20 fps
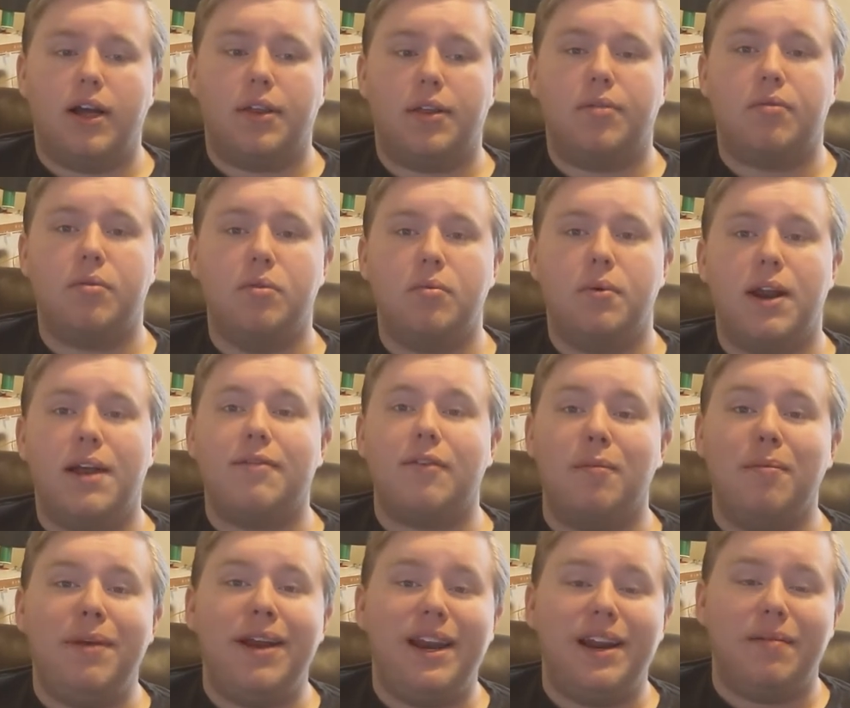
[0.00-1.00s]
through whatever
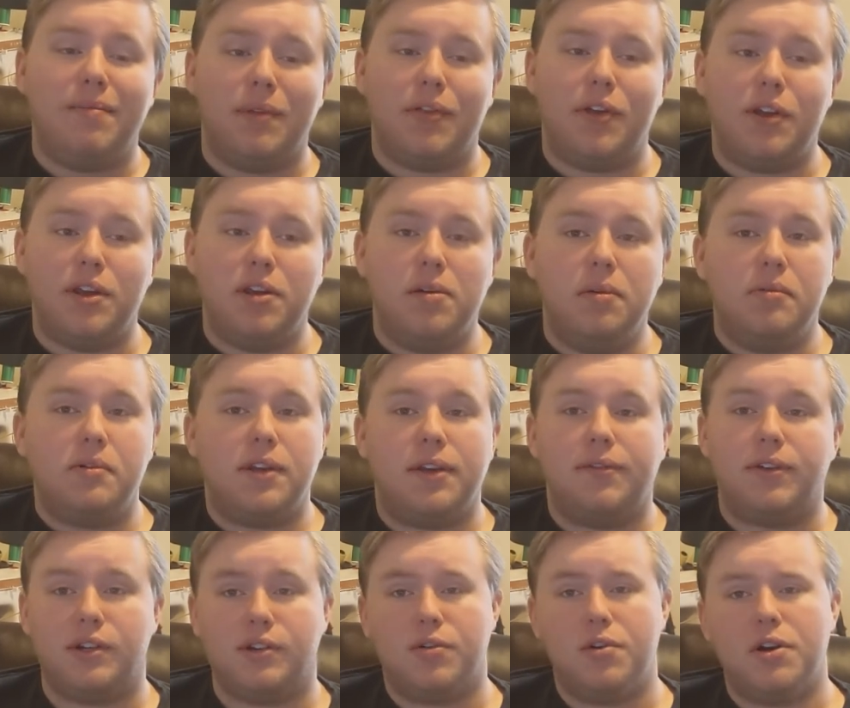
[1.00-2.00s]
medium that they use.
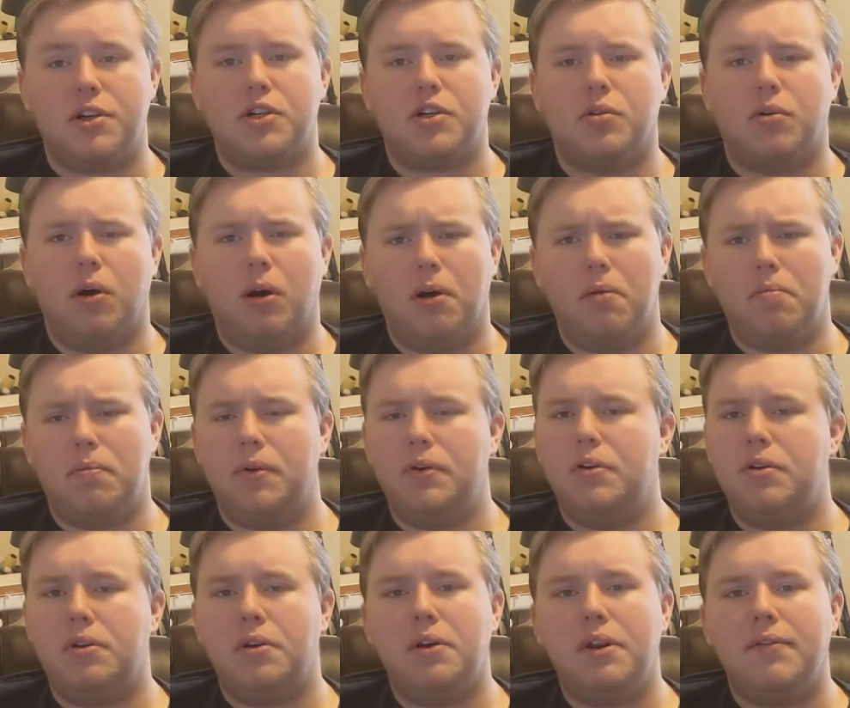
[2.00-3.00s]
If it's traditional art,
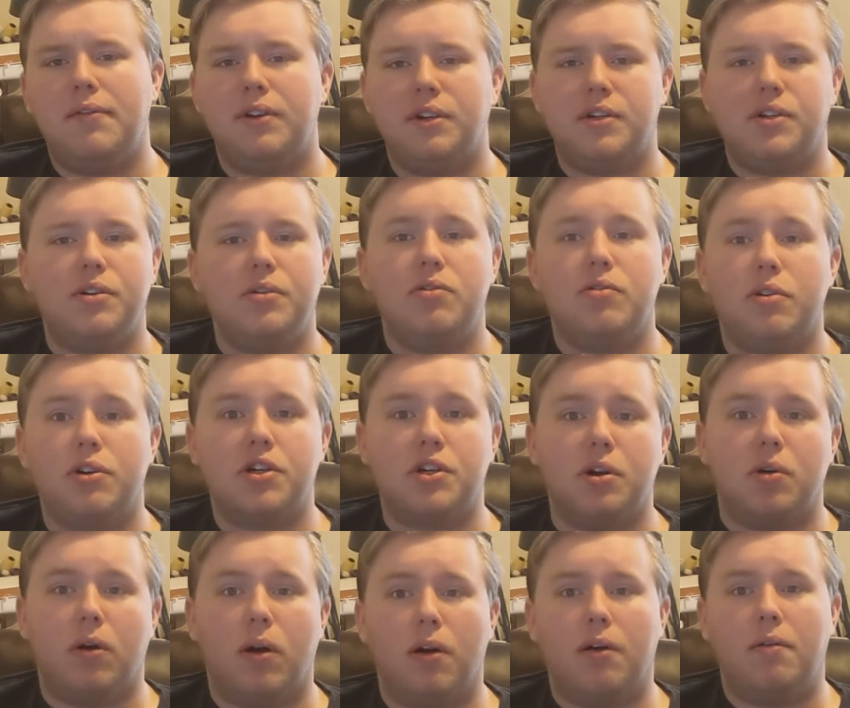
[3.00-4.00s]
then you can even just do
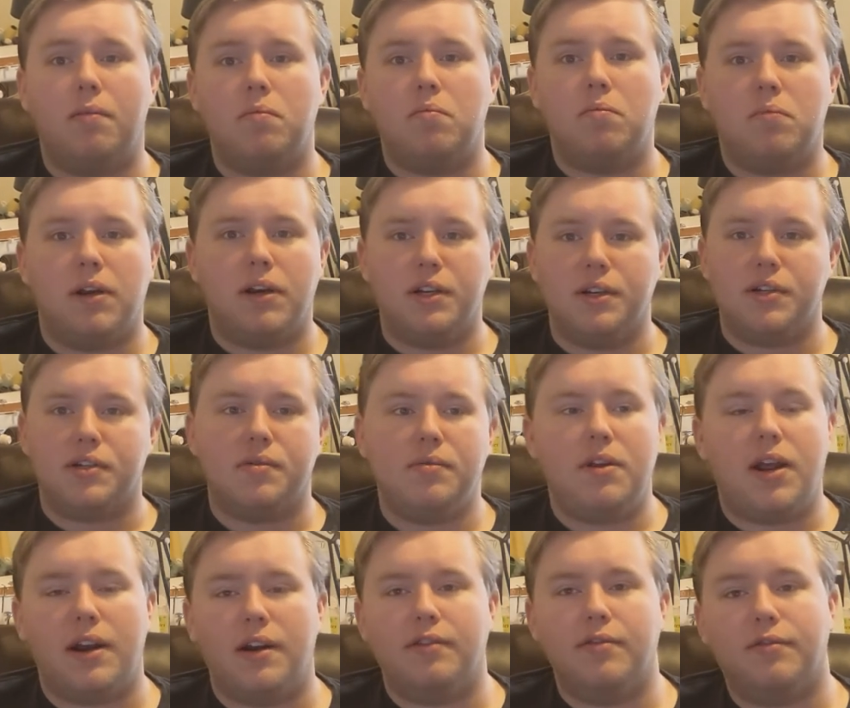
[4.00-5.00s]
traditional art and just
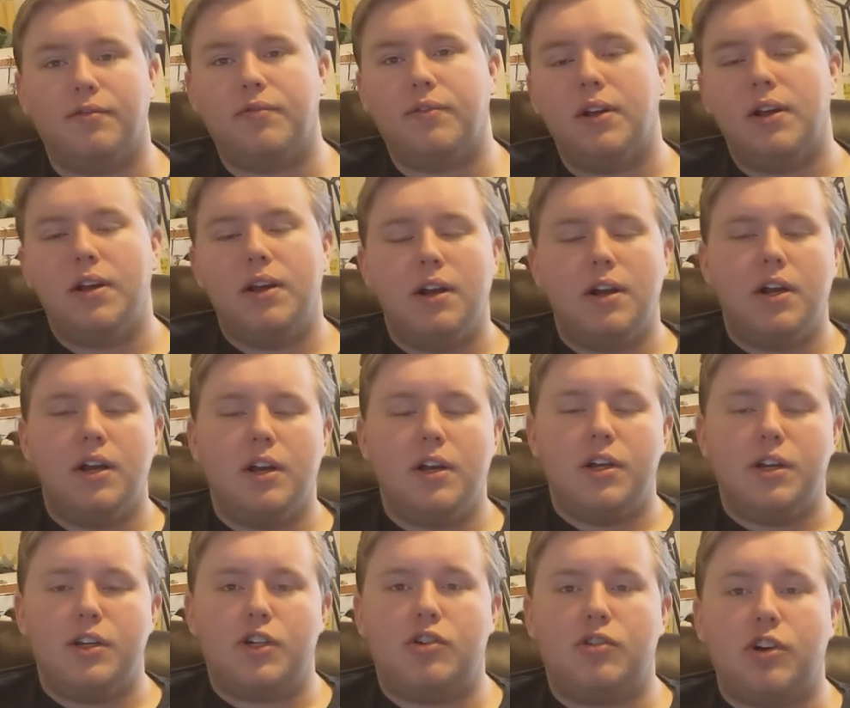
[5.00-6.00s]
kind of
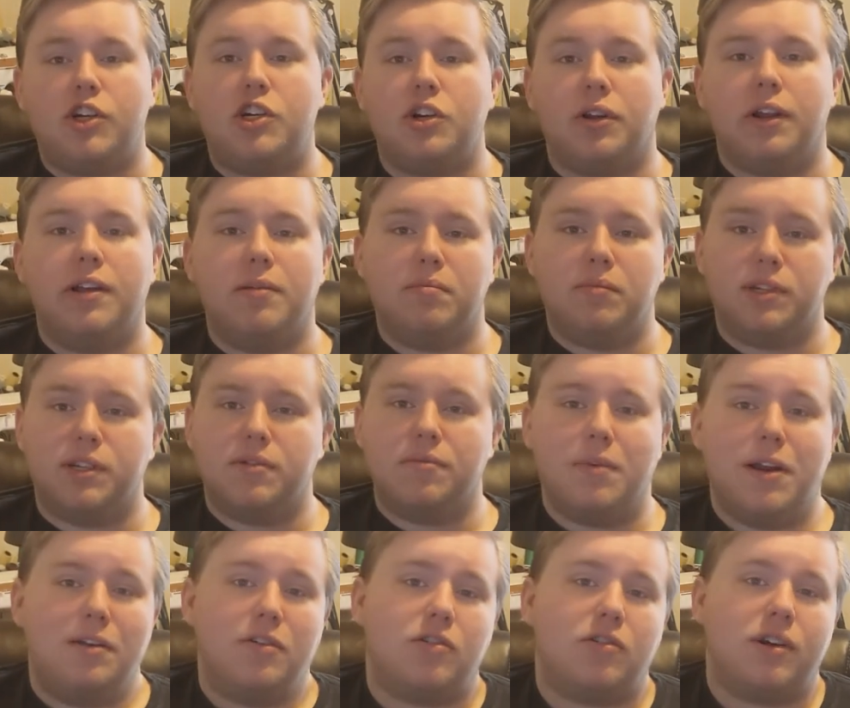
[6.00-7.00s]
stretch your limbs
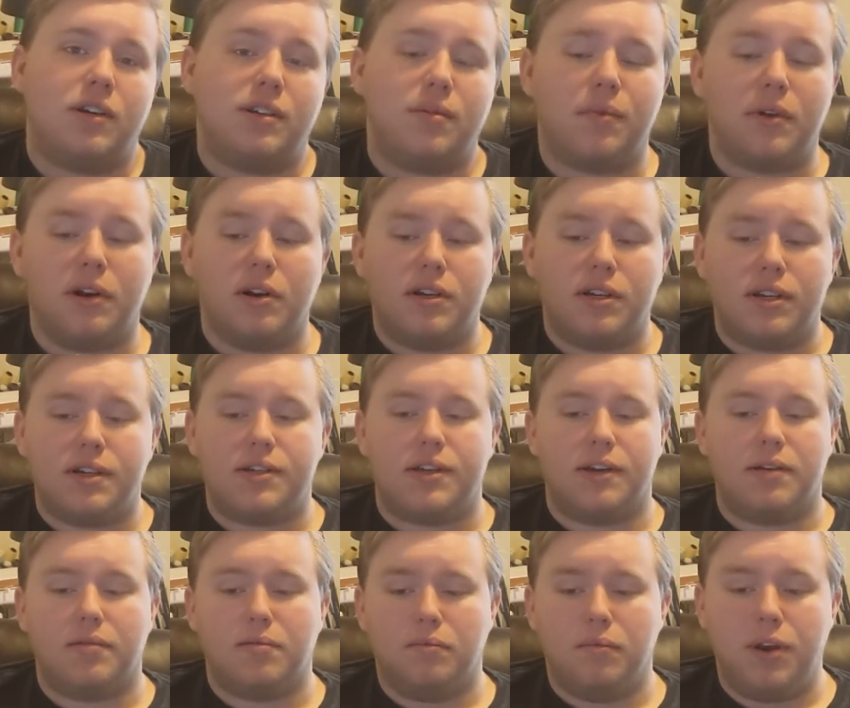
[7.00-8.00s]
and try something
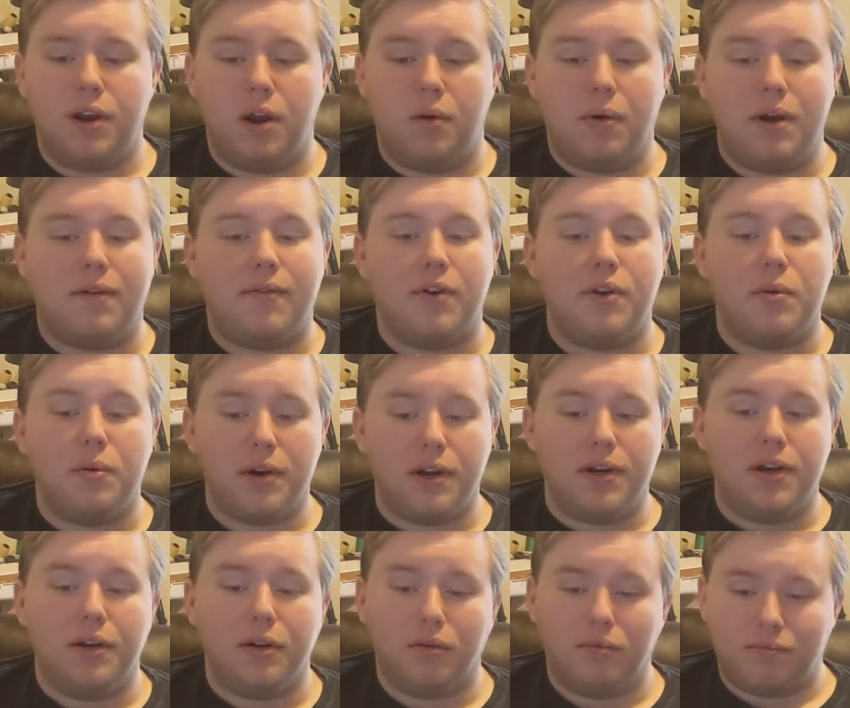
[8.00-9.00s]
artistic, you know, whatever you want to
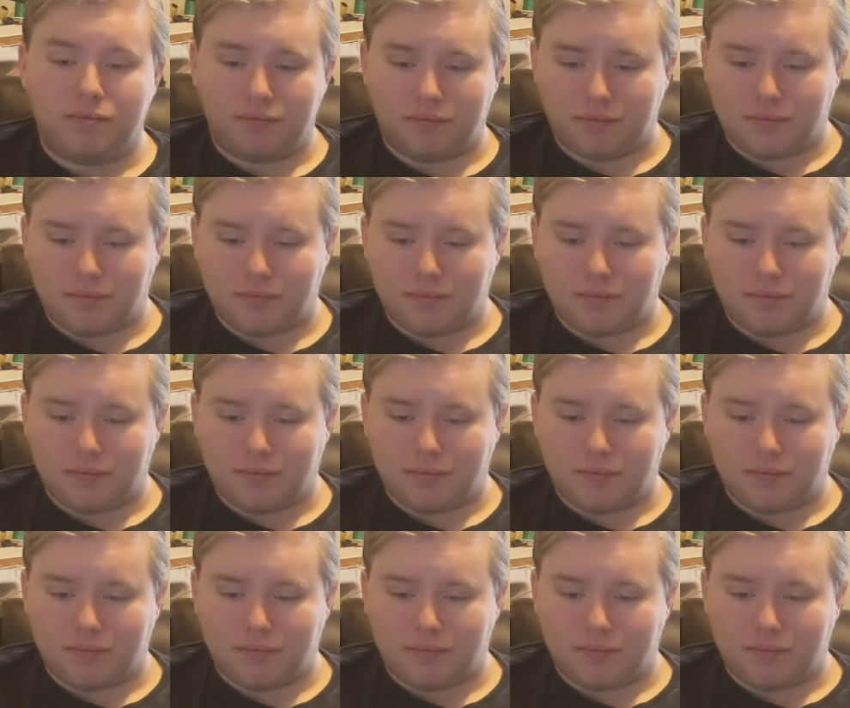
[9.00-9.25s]
do.